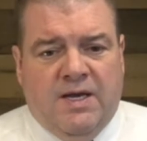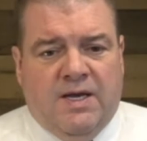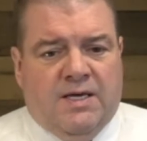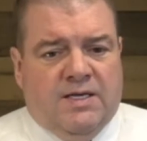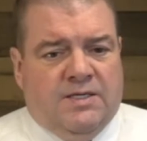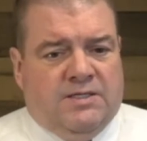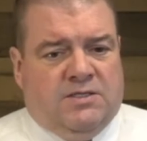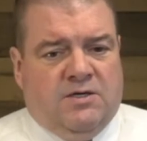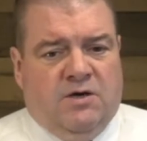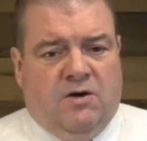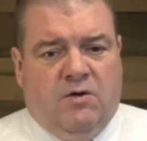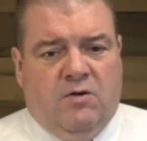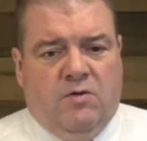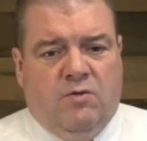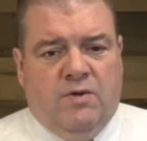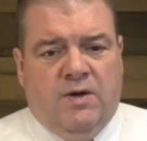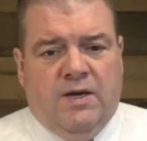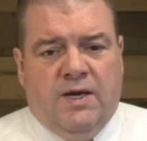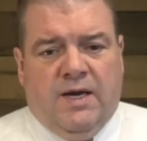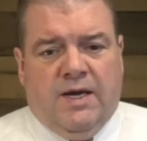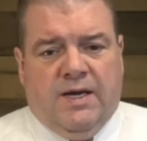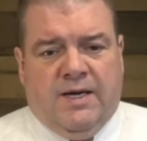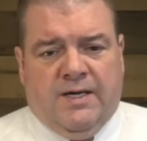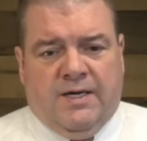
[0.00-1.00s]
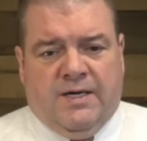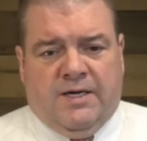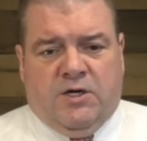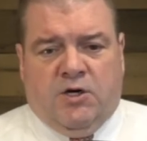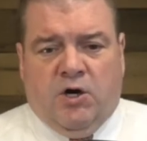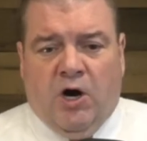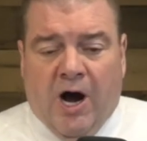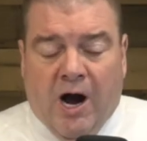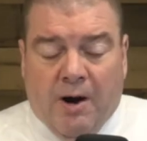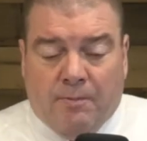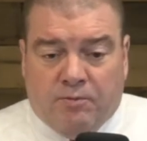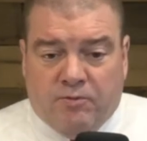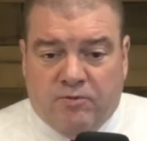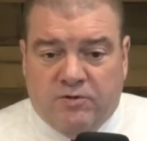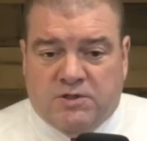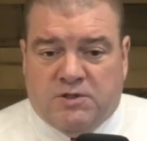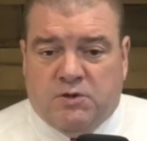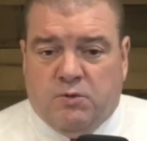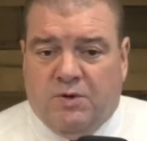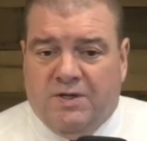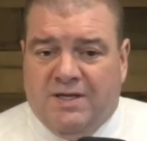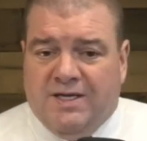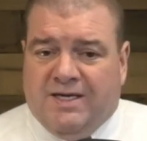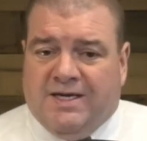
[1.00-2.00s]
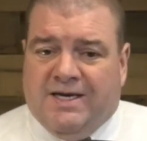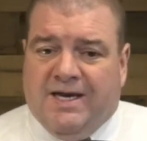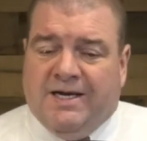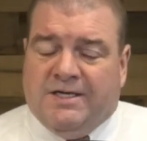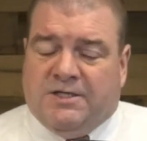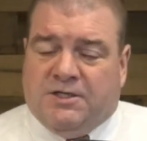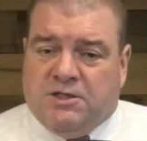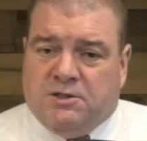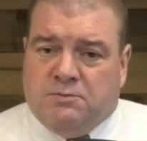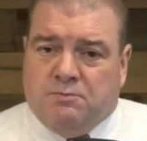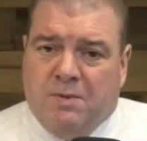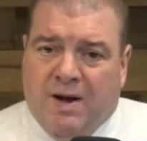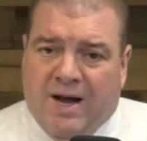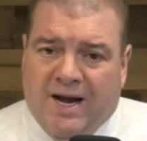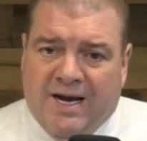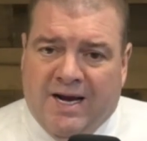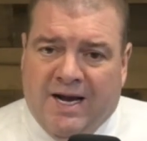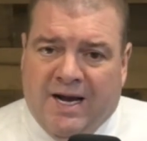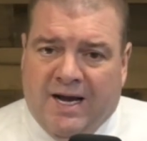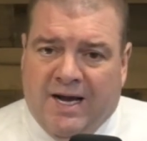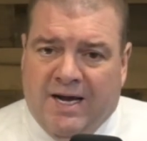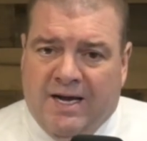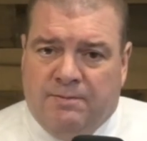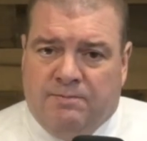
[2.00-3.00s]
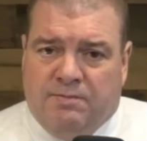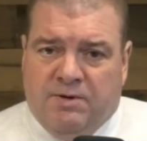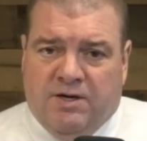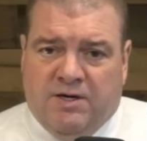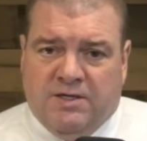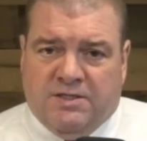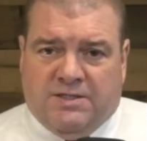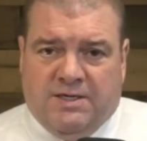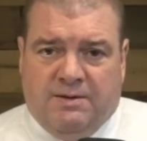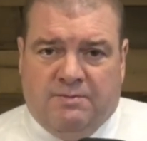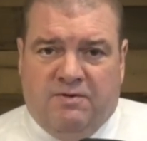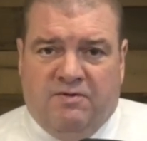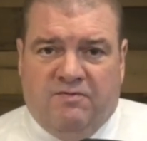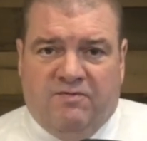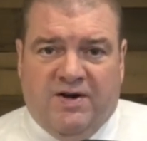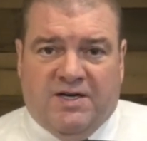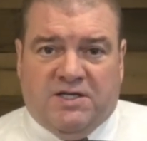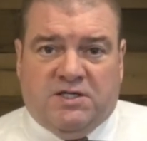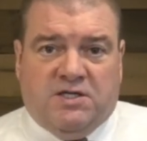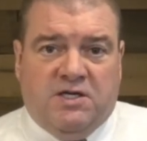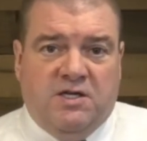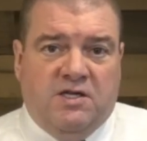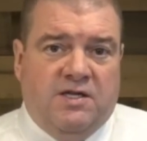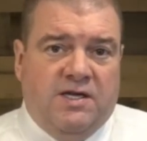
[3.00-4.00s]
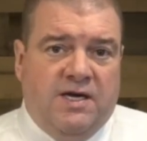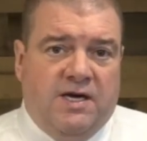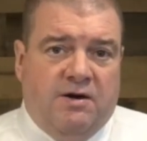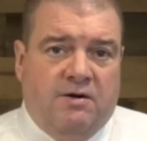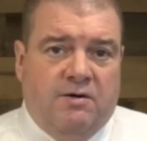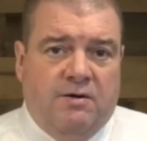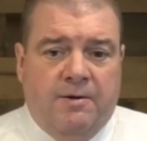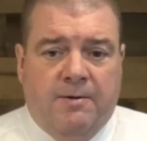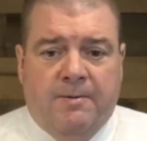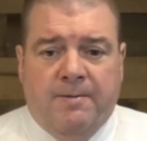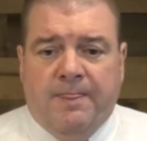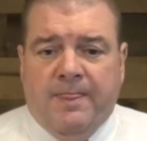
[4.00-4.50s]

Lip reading: So copper is the one that catches my eye because I'm invested there.